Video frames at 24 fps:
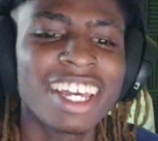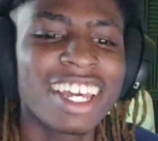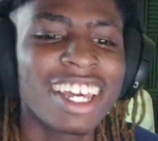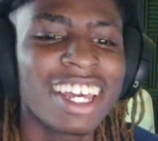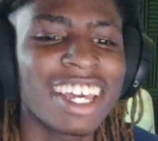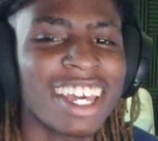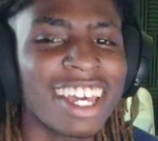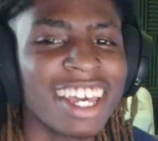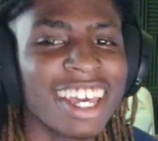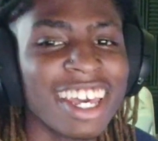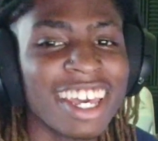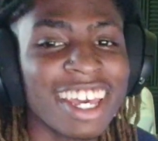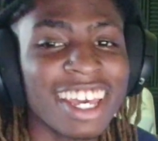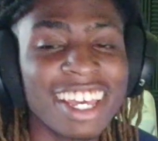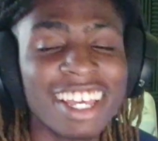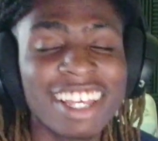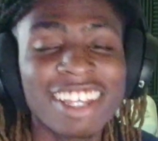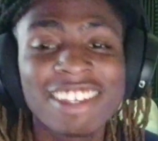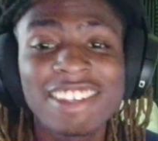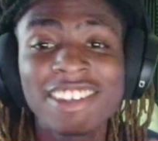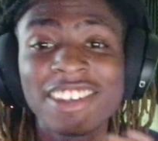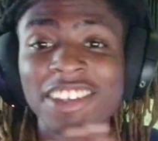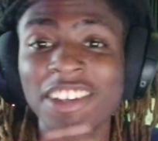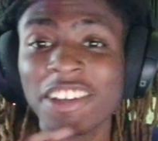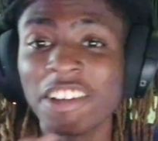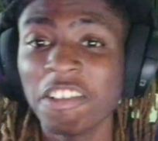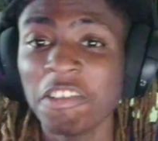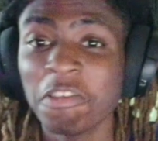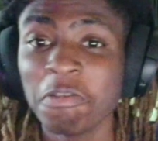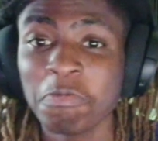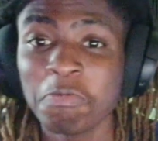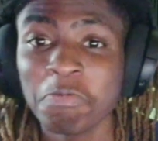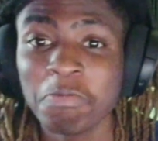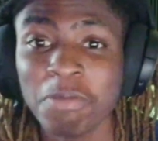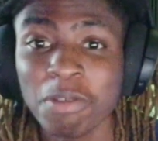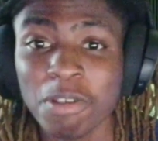It's your
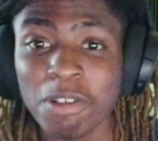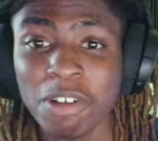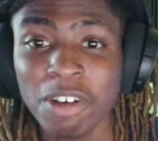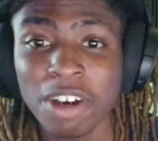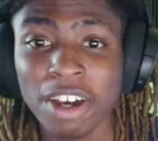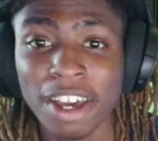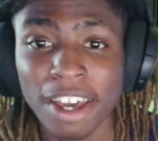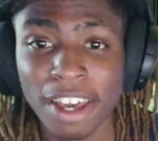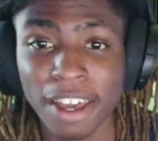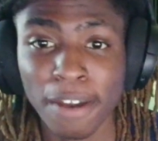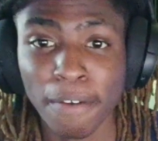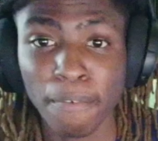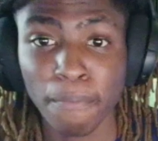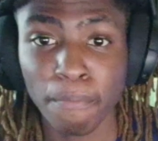boy,